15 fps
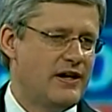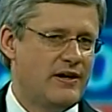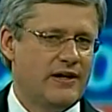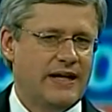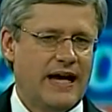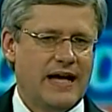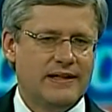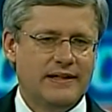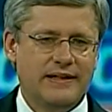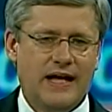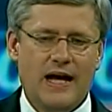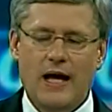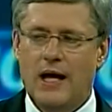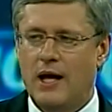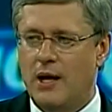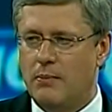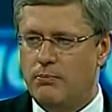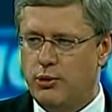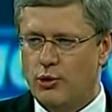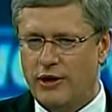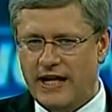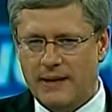began to build a
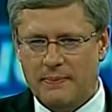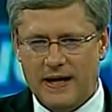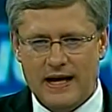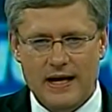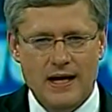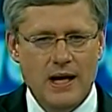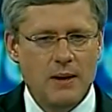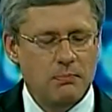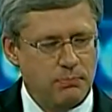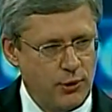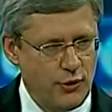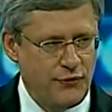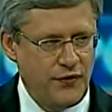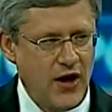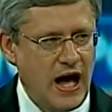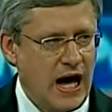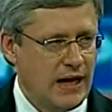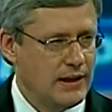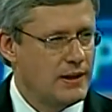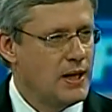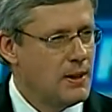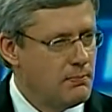Canada that is
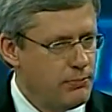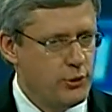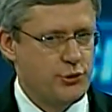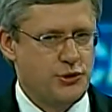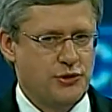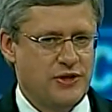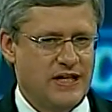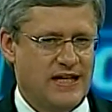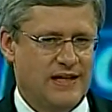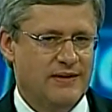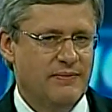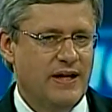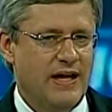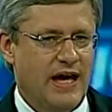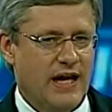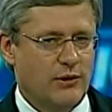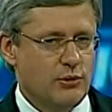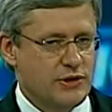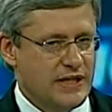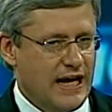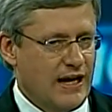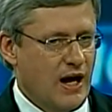freer, stronger, and more
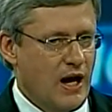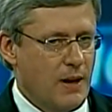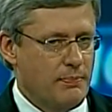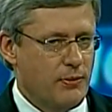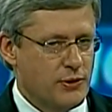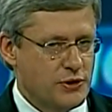united,